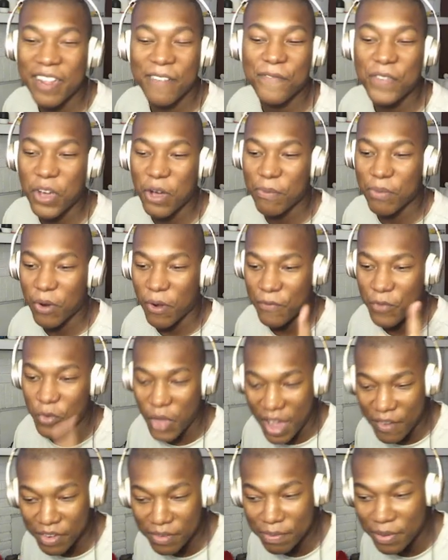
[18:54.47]
the N F L, bro. If
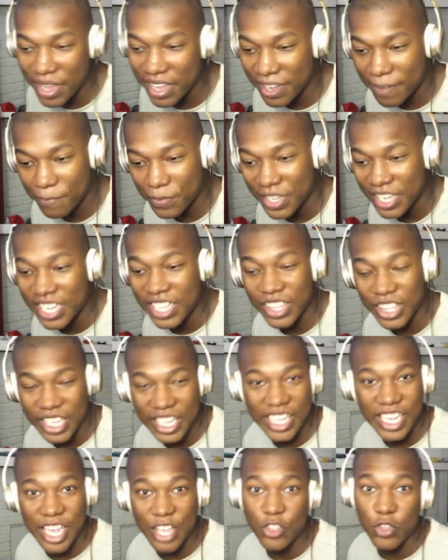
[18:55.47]
you ever pick
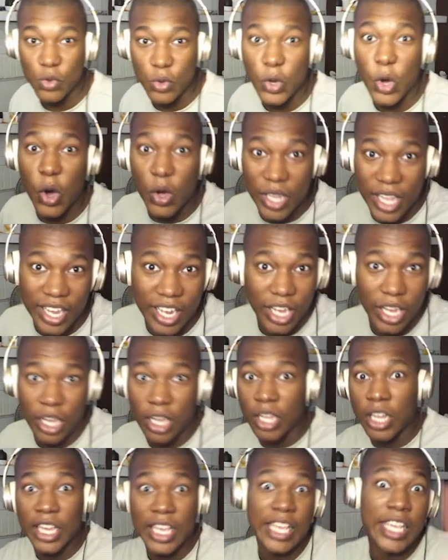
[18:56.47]
elite and you go on like
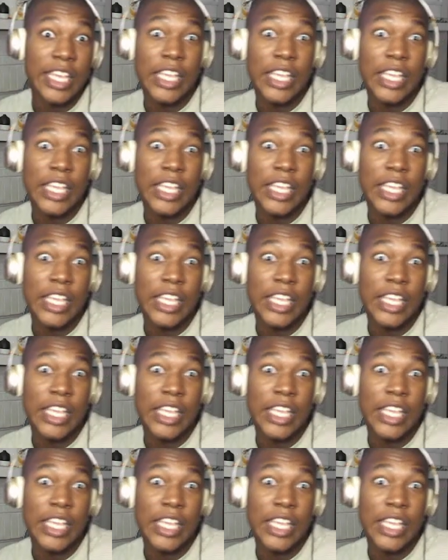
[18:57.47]
a